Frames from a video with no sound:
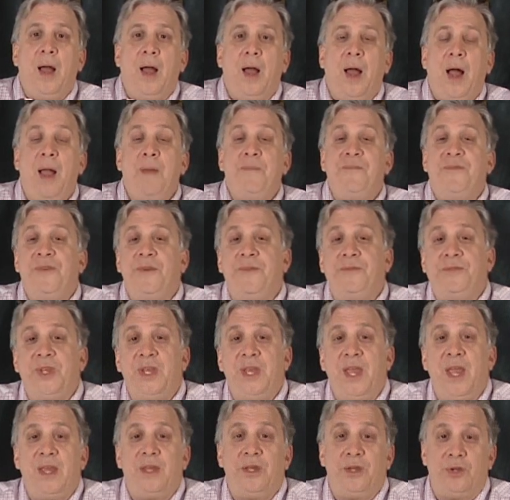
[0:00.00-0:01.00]
I'm
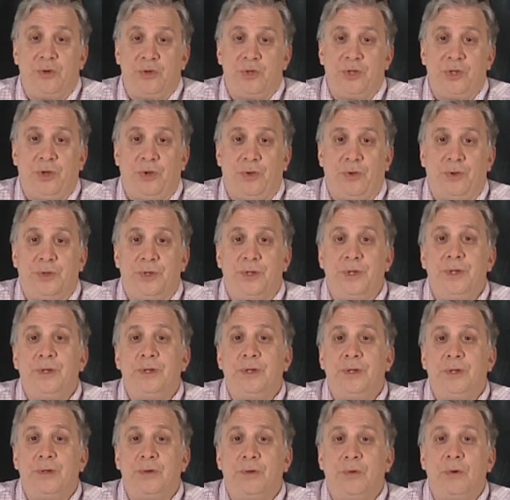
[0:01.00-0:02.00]
58 years old,
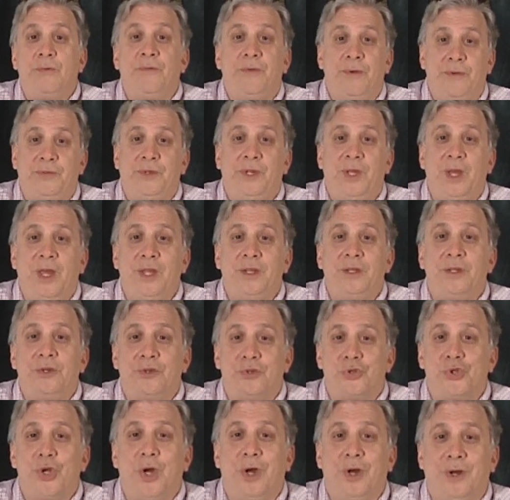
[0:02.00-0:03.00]
or 58
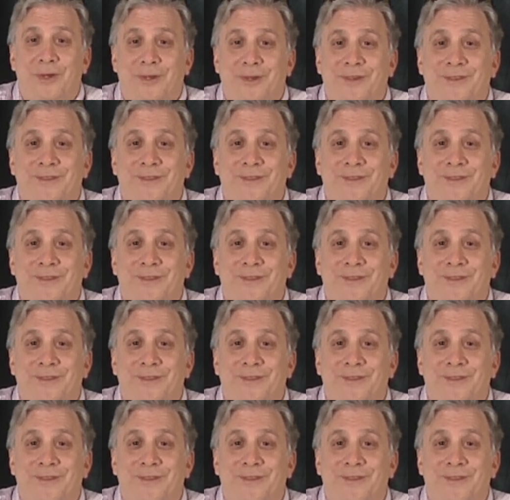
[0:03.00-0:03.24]
years young.